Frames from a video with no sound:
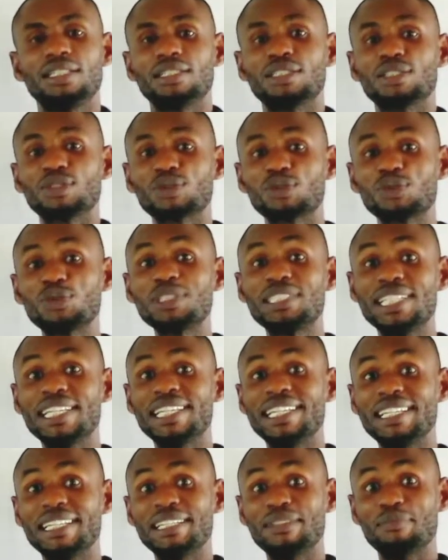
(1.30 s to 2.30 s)
Good
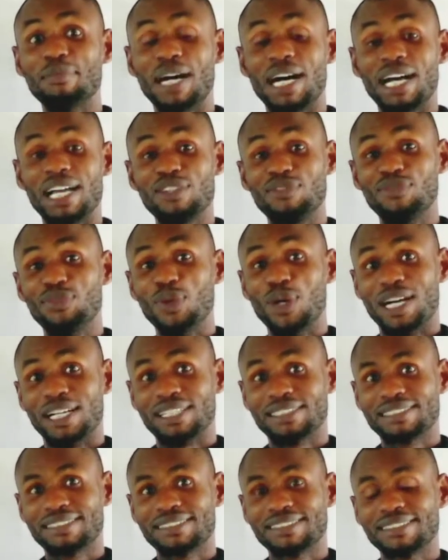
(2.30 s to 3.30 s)
day, my
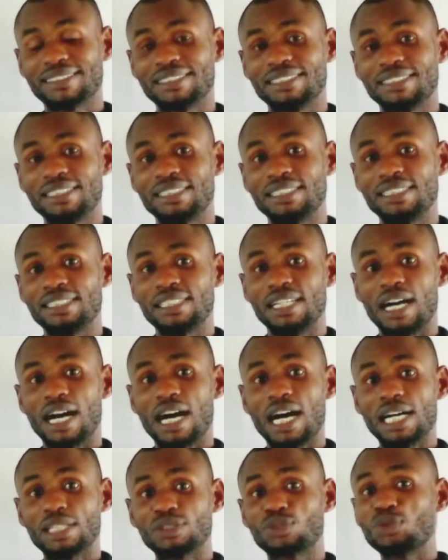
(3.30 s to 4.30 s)
viewers.
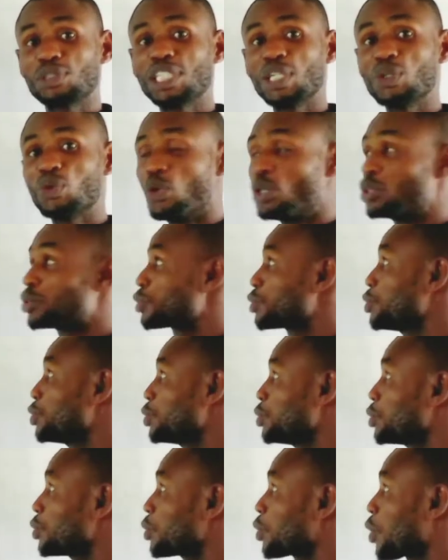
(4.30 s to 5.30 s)
Today we want
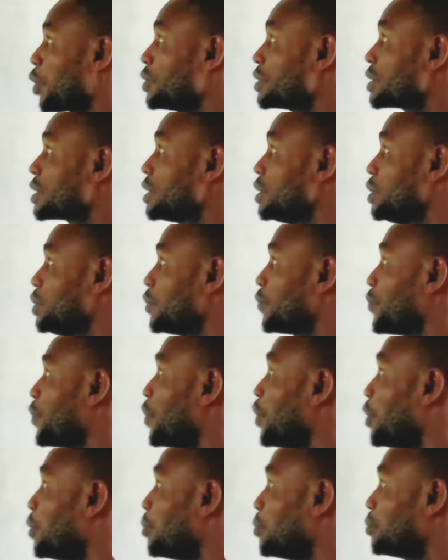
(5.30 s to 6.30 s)
to continue
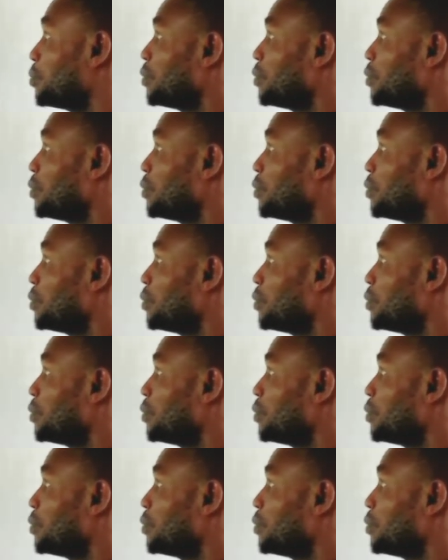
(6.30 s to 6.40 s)
from